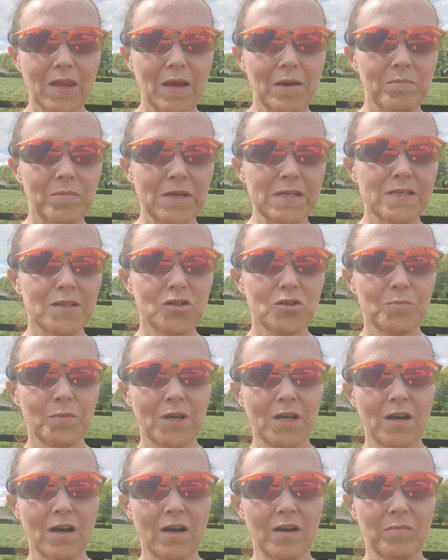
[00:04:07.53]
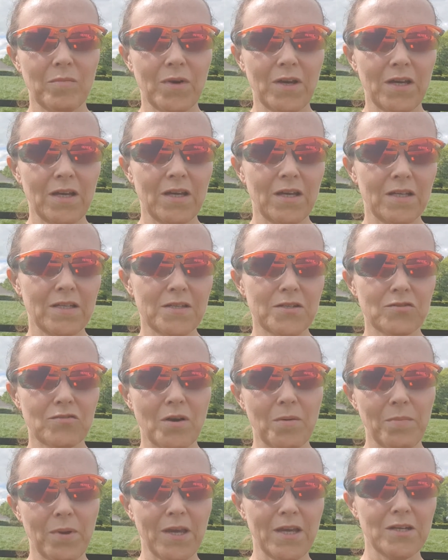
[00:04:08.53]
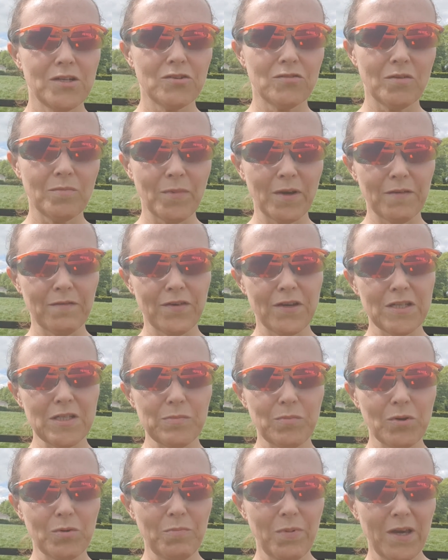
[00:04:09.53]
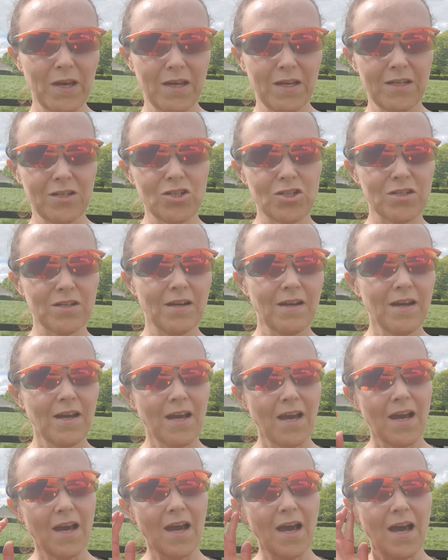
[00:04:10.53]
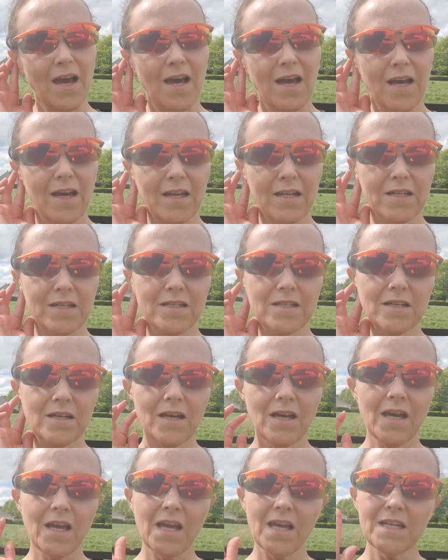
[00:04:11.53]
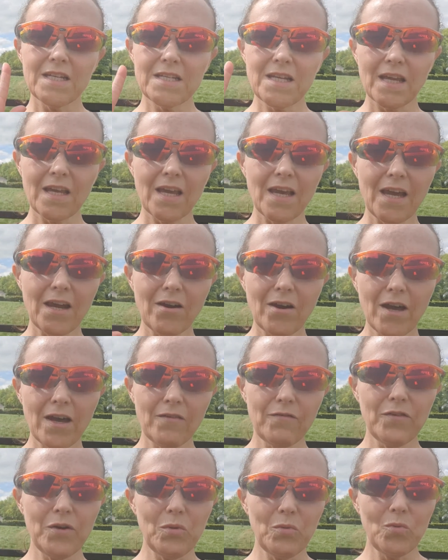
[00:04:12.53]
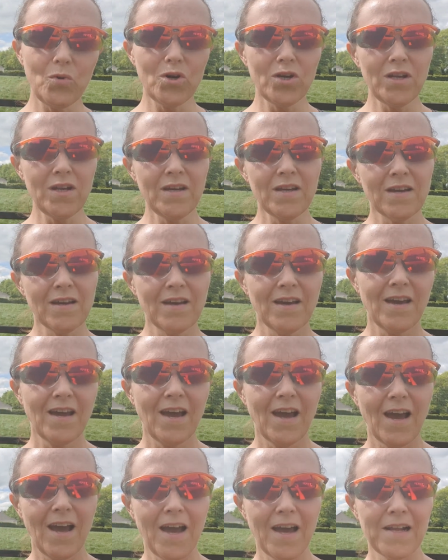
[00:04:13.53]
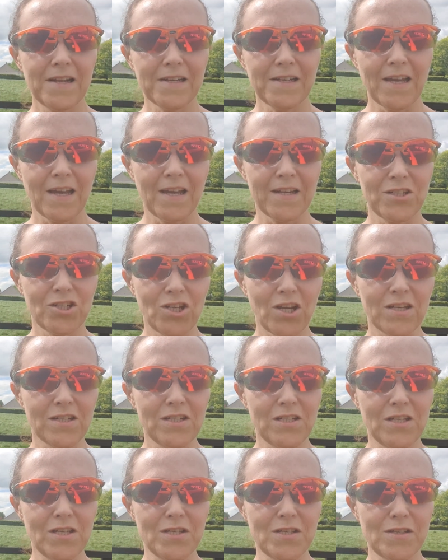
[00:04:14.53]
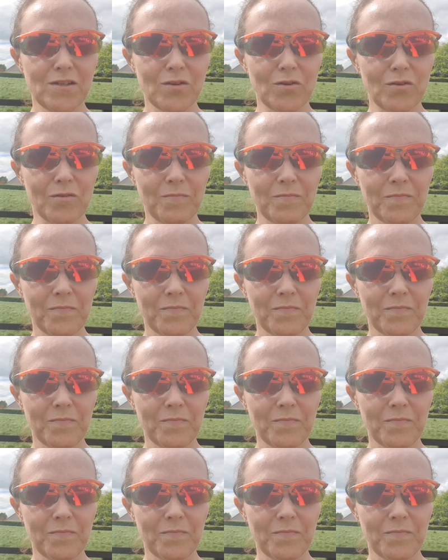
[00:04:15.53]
message me on my Instagram page or on my Facebook page. And take care, everyone. I'll chat to you soon.